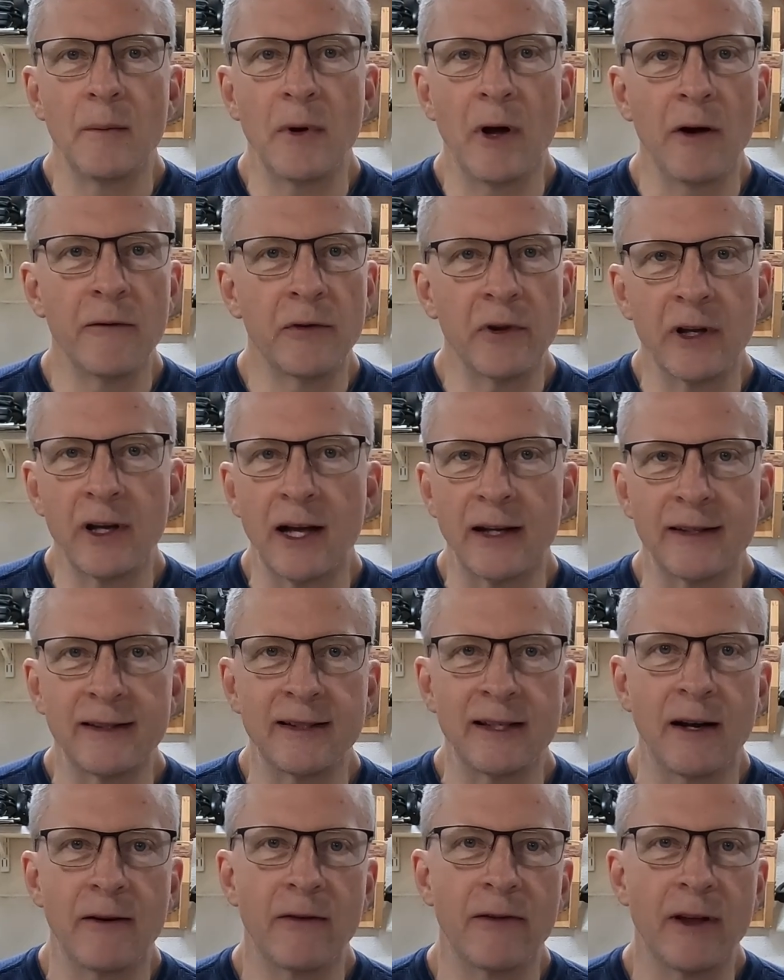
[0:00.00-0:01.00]
But hopefully you got to
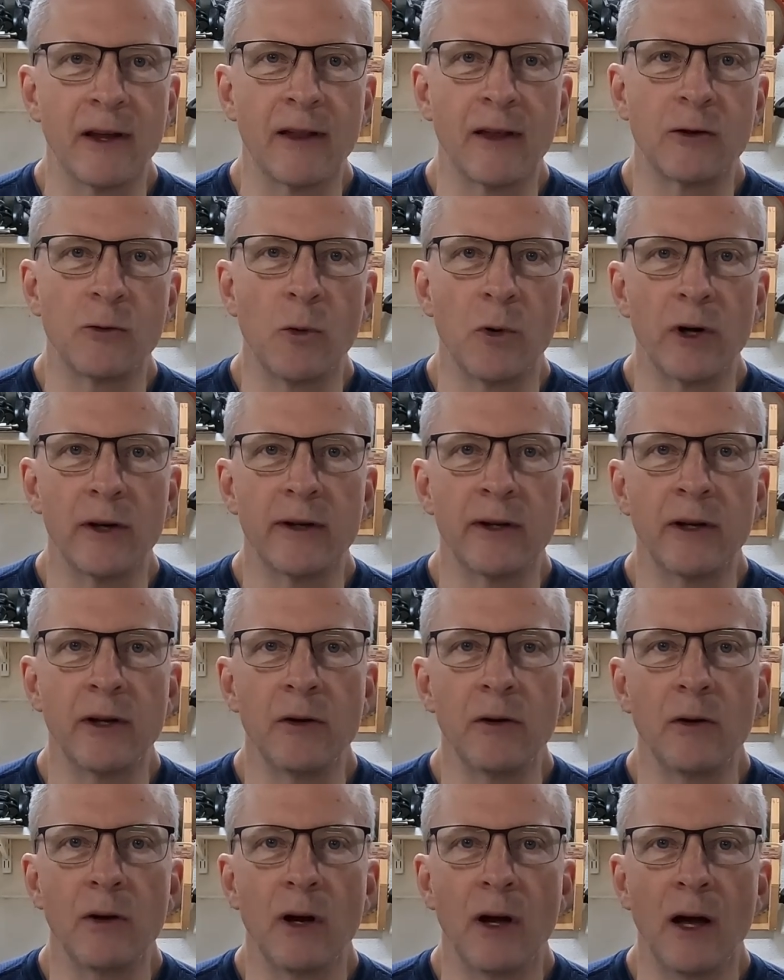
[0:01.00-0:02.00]
see everything that you wanted
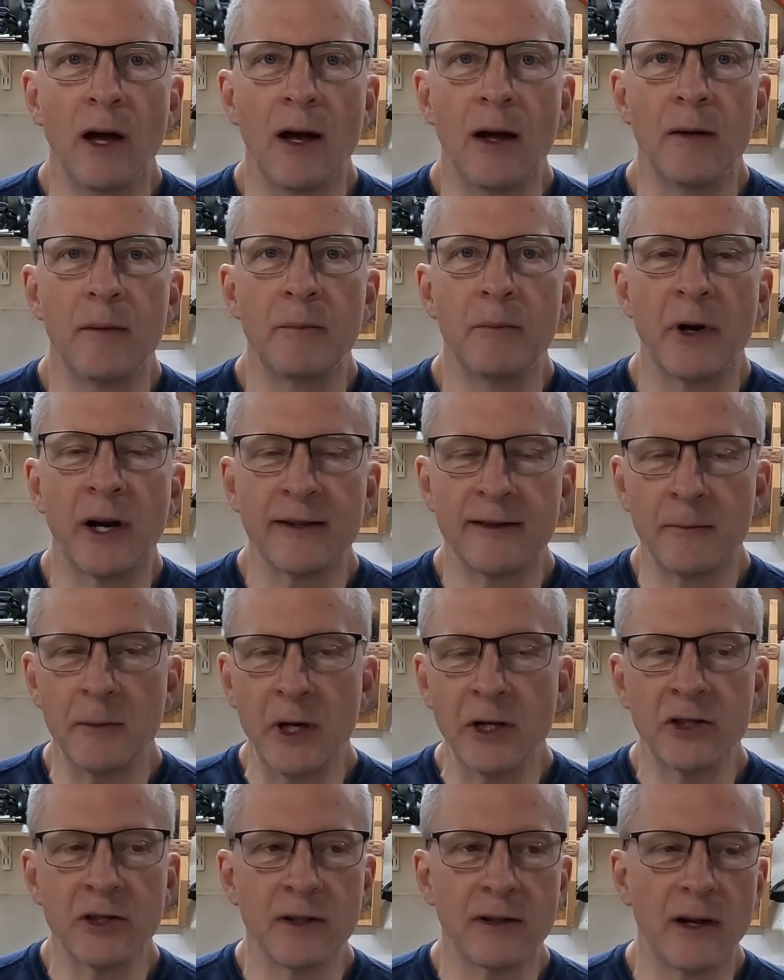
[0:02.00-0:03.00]
to. But as I
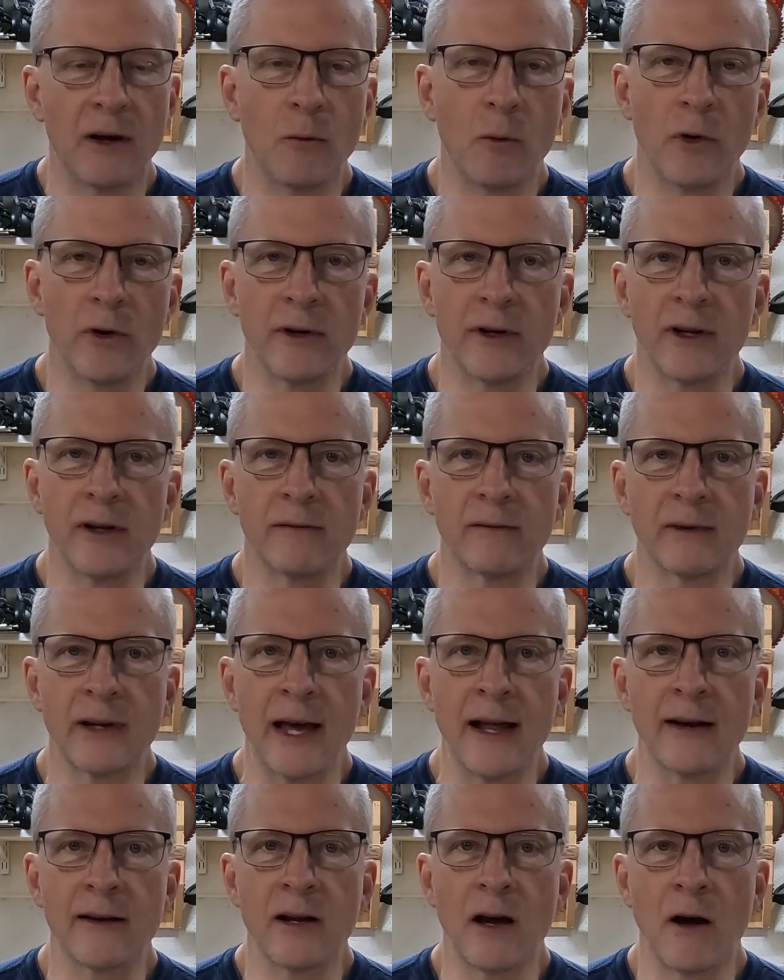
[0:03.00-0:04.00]
mentioned, I wanted to
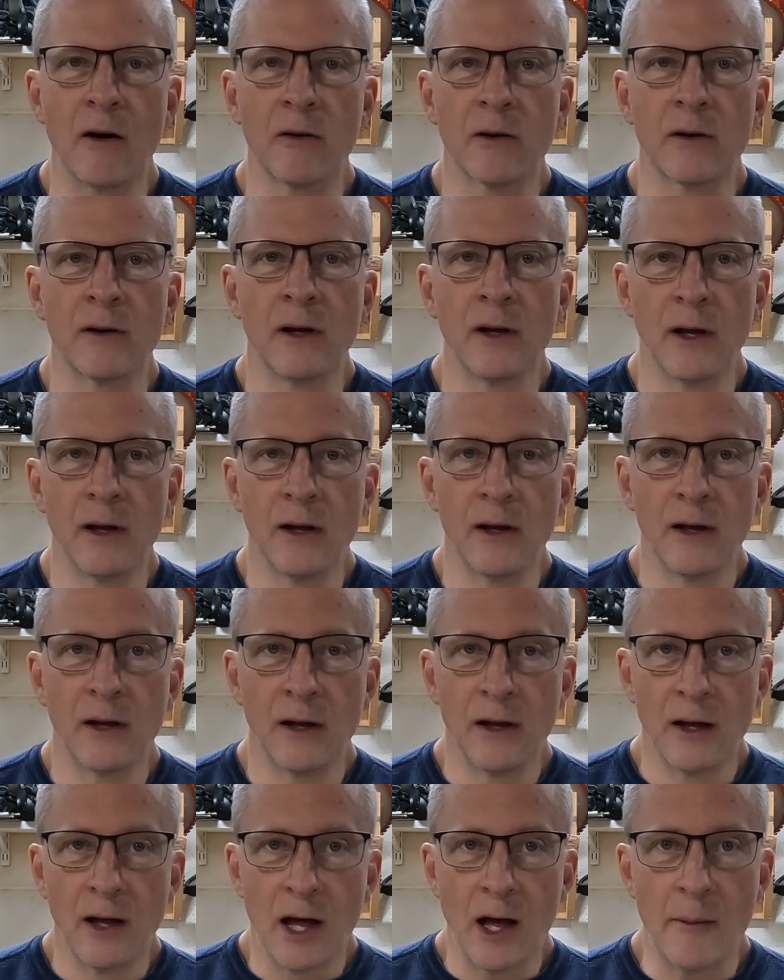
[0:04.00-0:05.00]
kind of talk
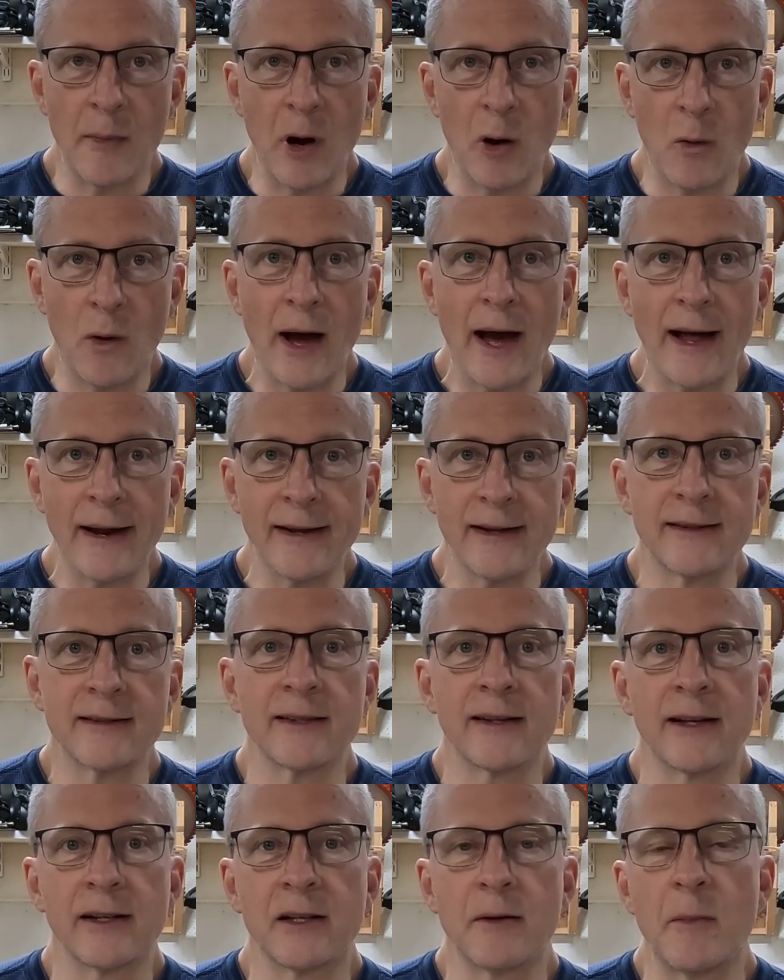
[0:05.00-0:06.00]
about why I did
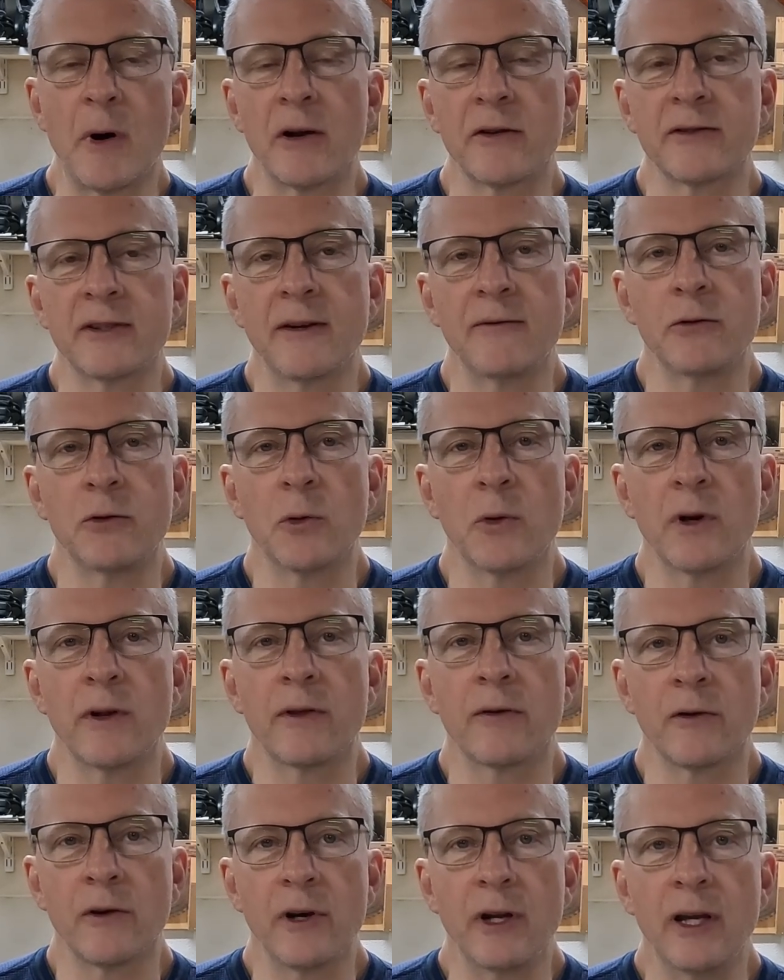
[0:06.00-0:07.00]
select the Model
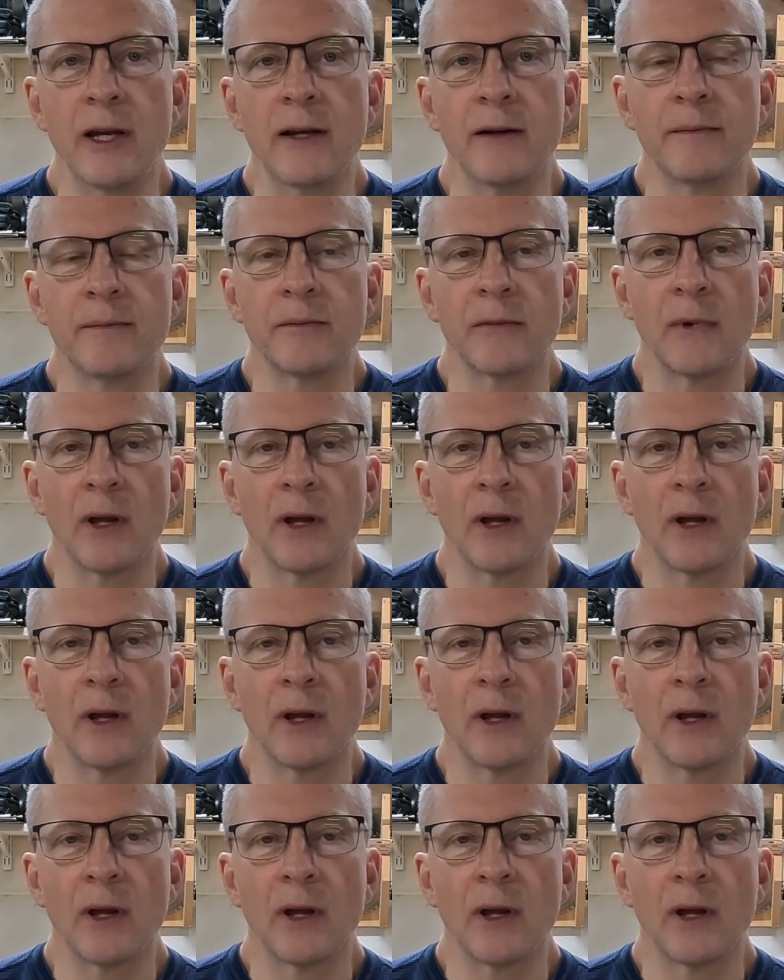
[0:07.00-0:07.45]
723.